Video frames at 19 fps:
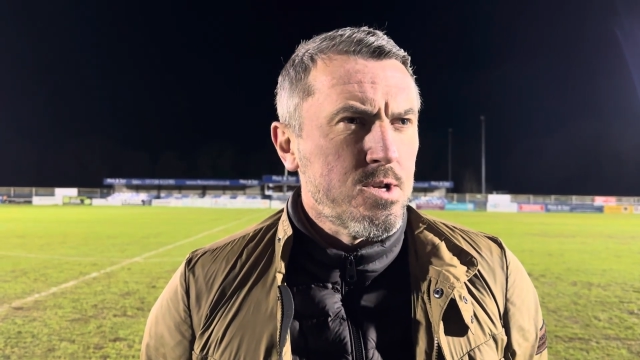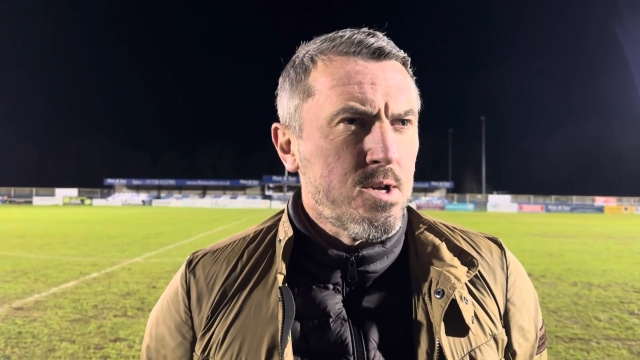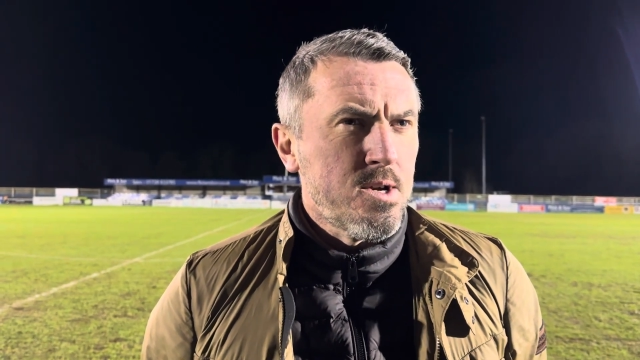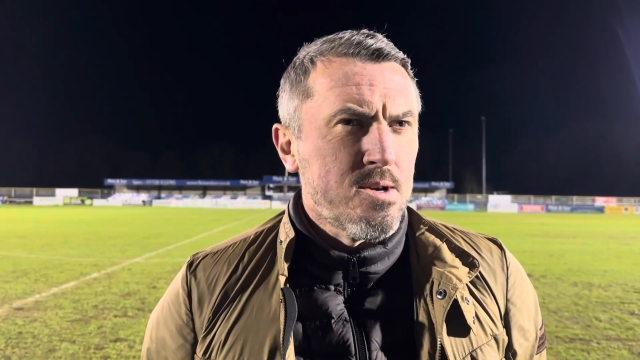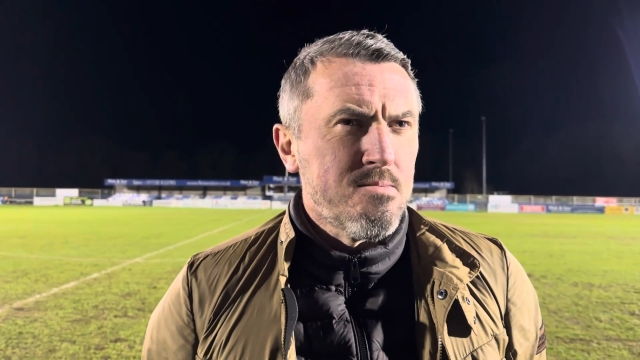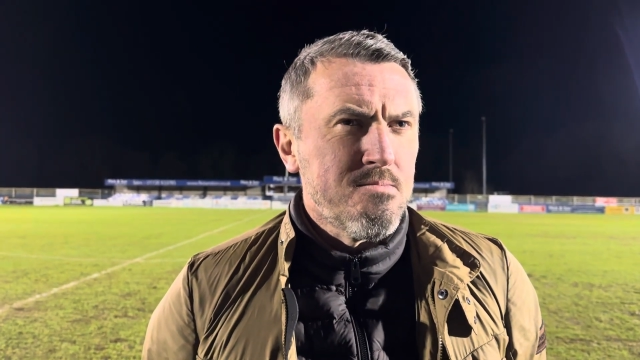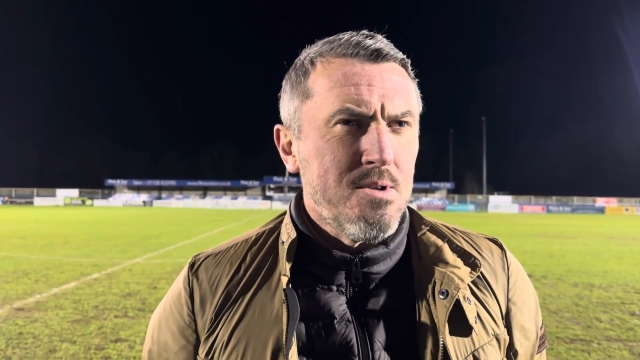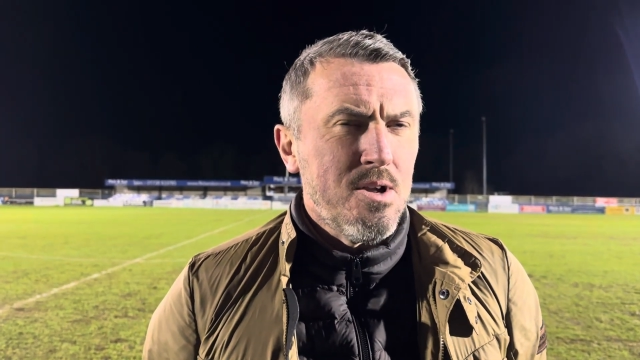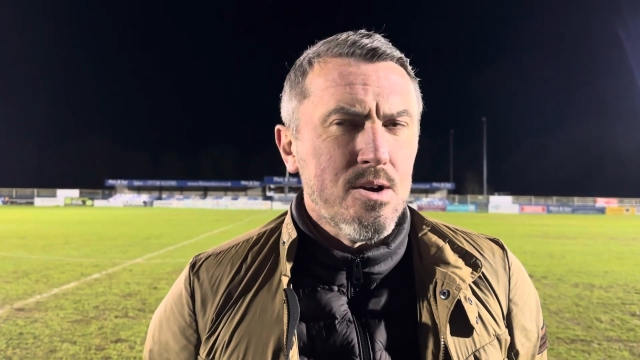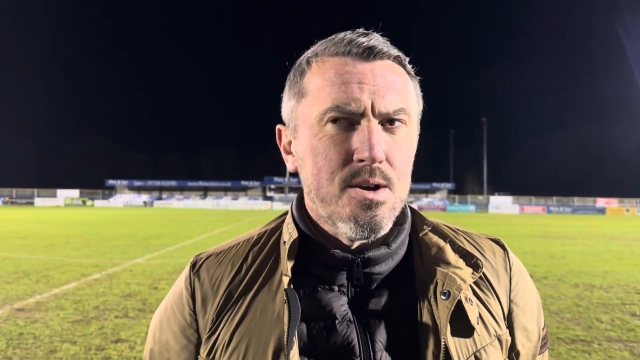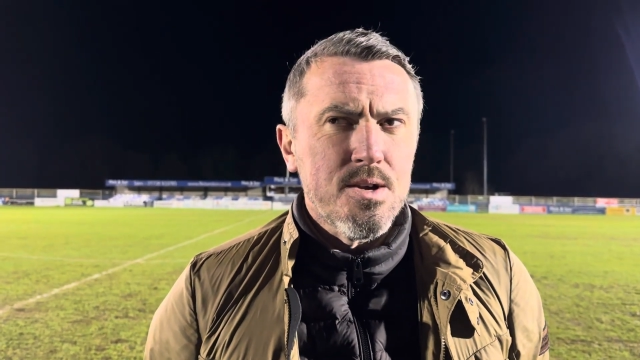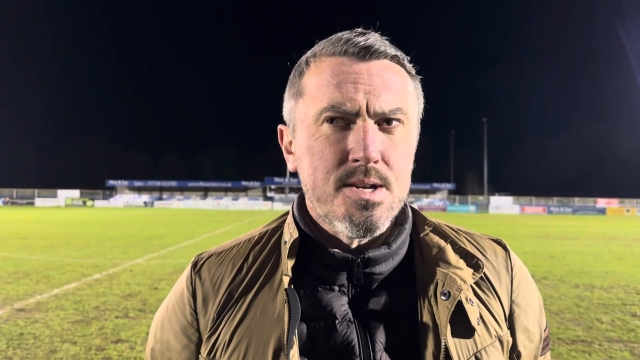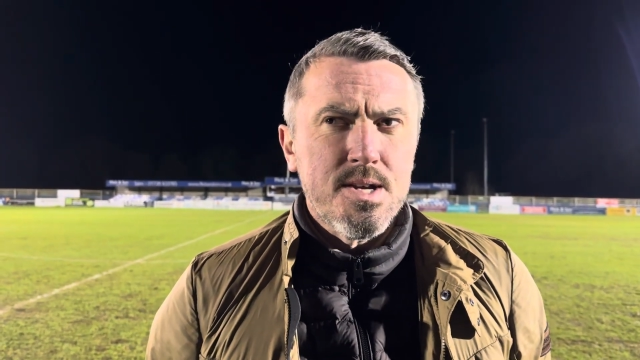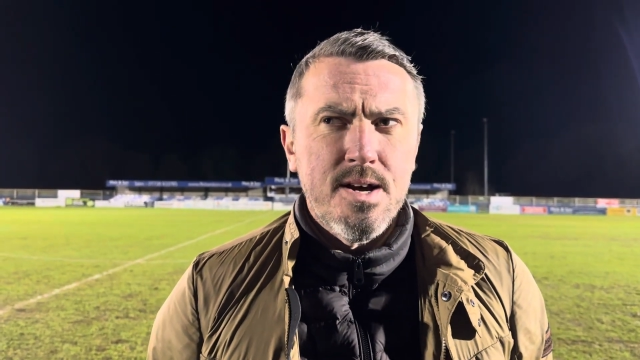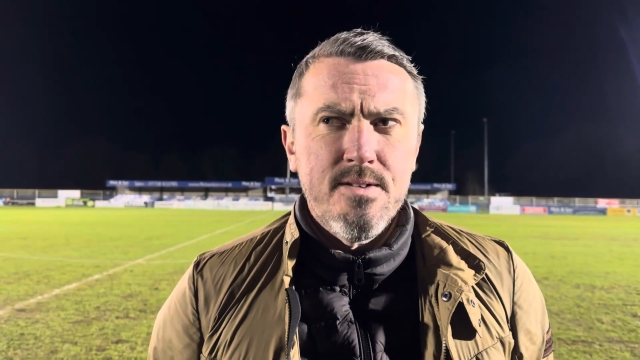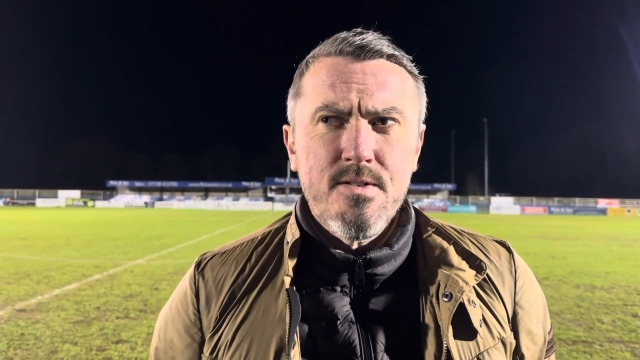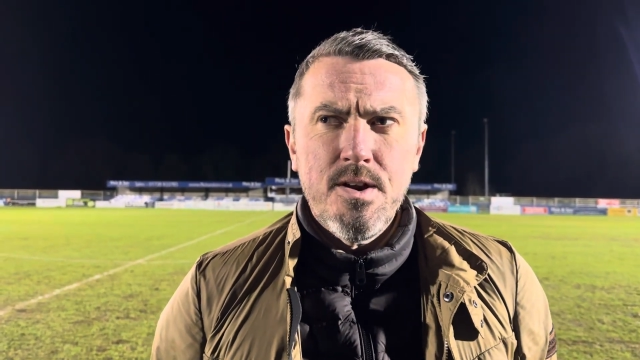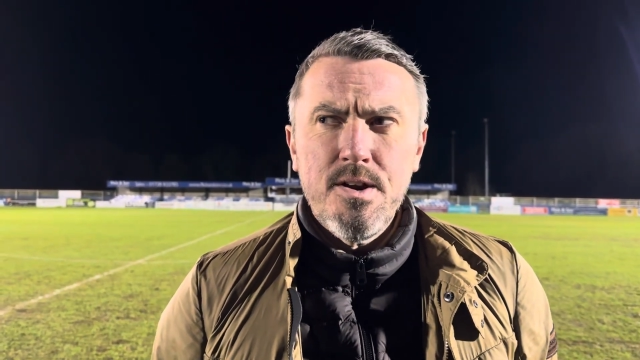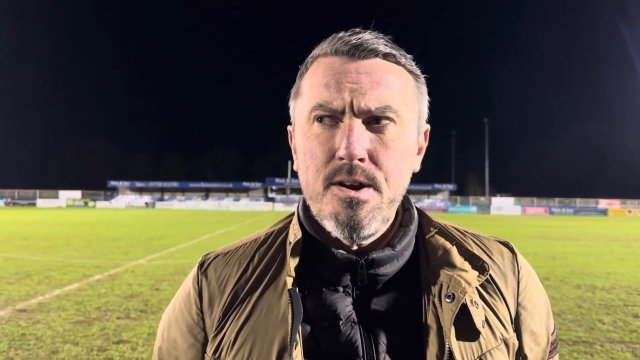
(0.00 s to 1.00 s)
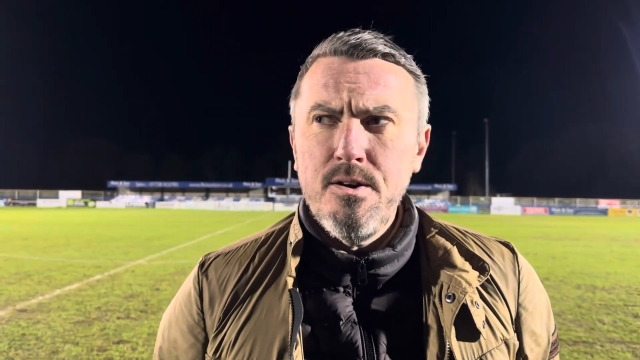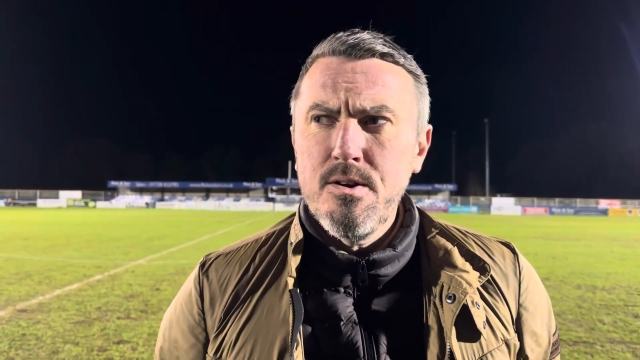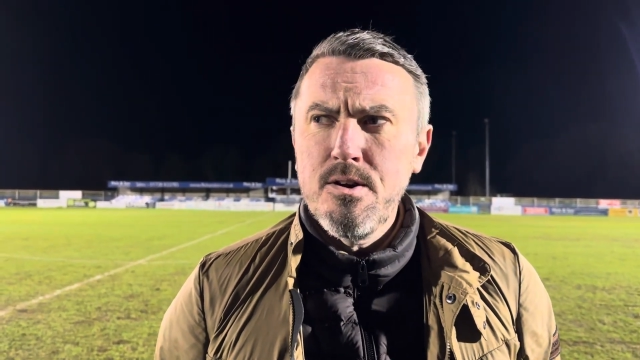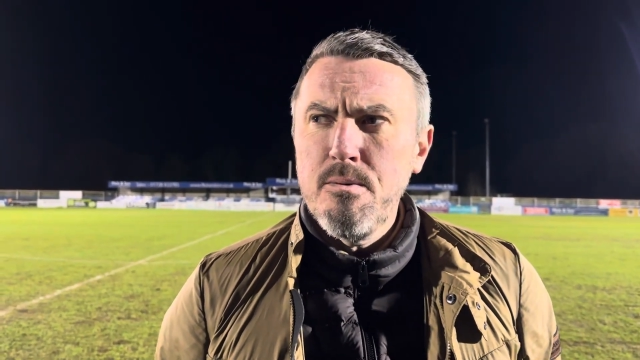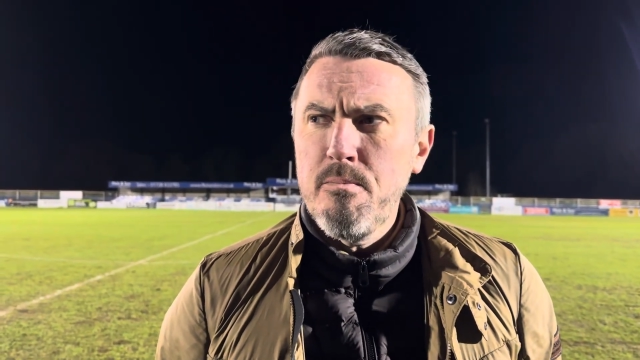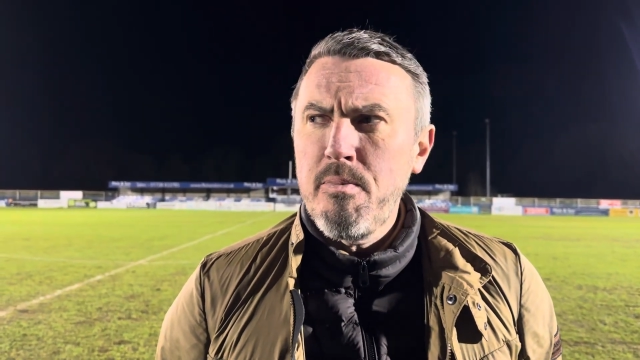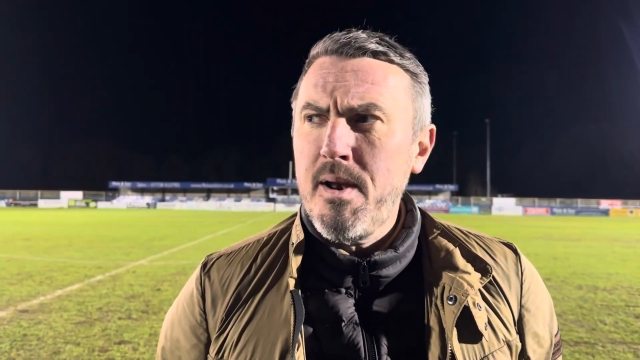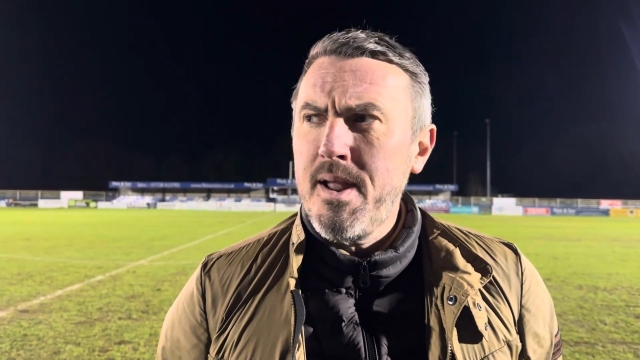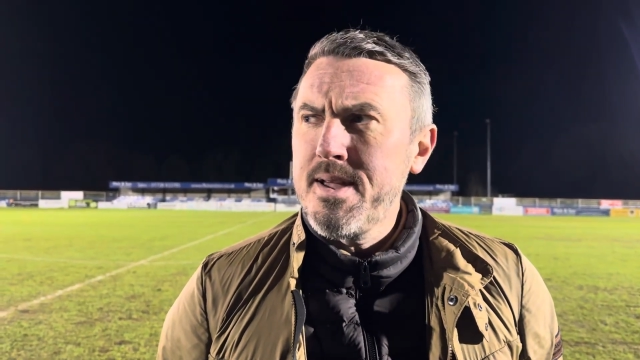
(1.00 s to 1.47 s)
And like I said, I've got no
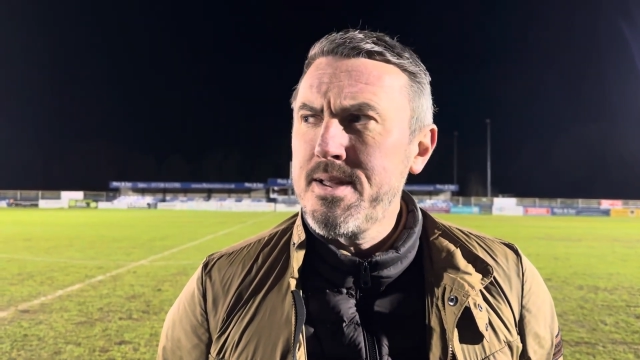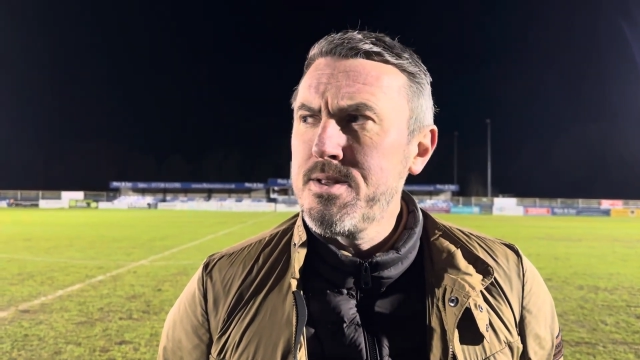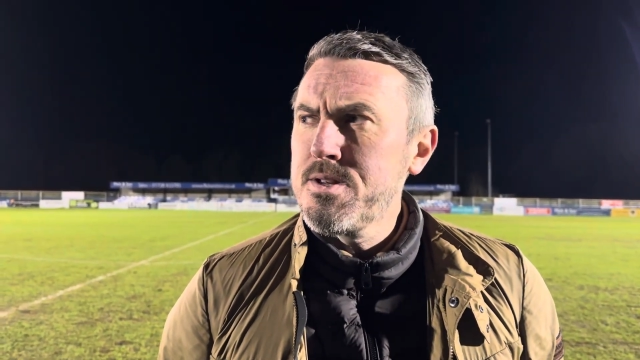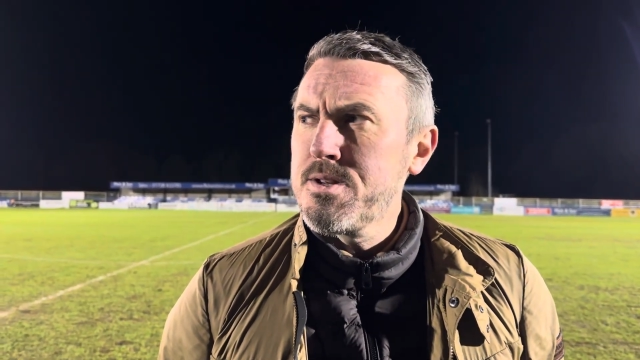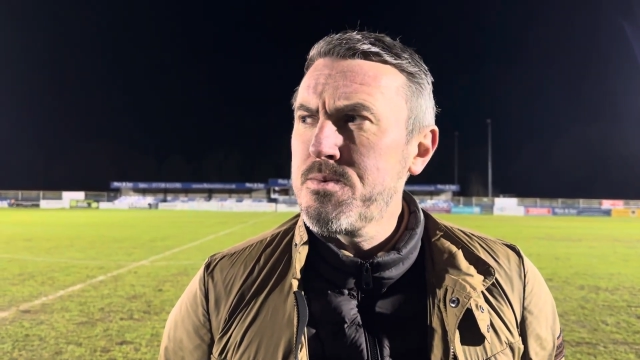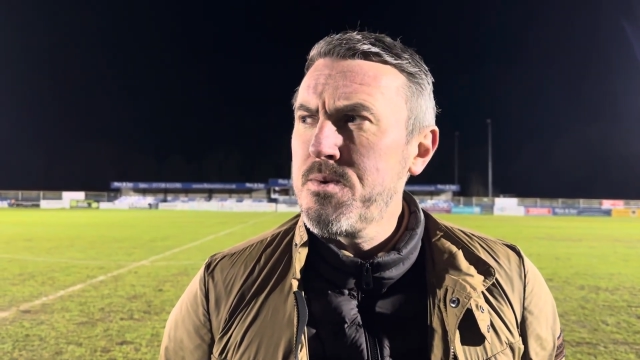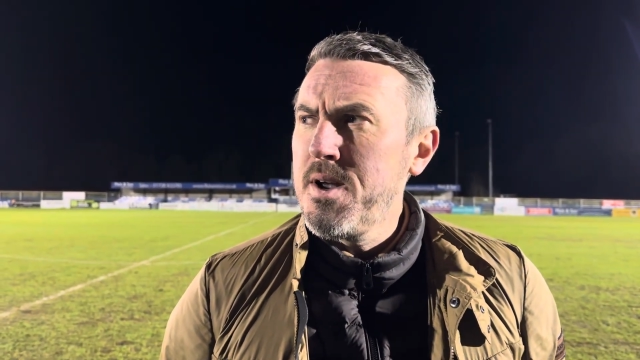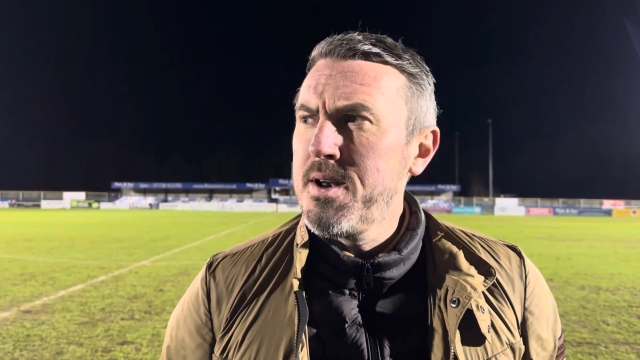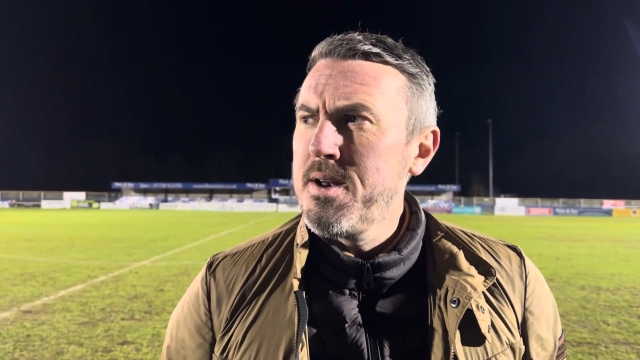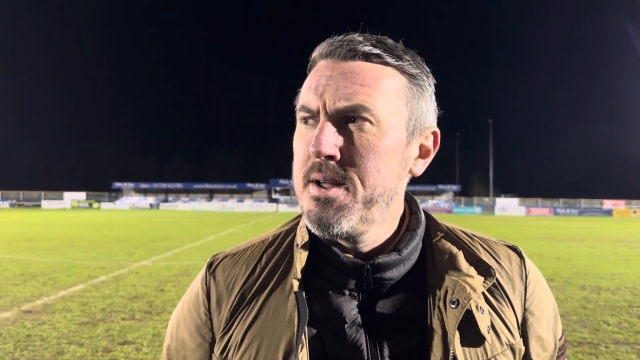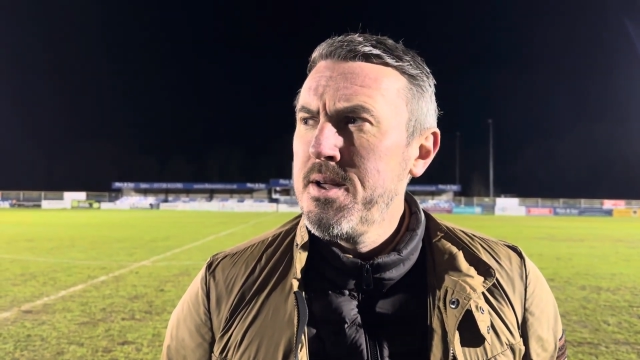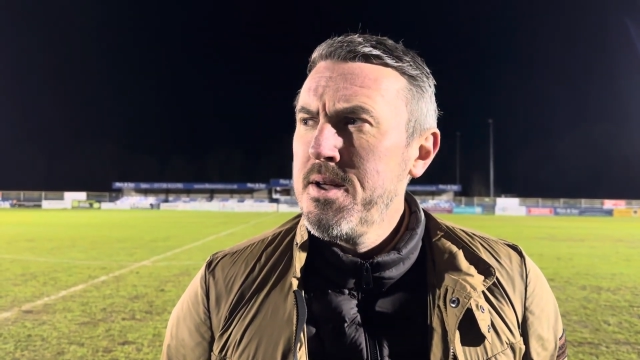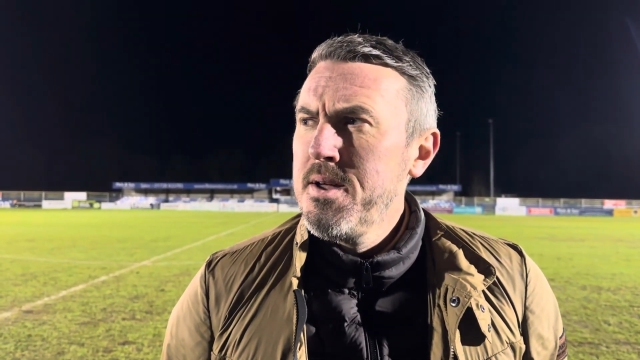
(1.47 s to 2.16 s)
complaints when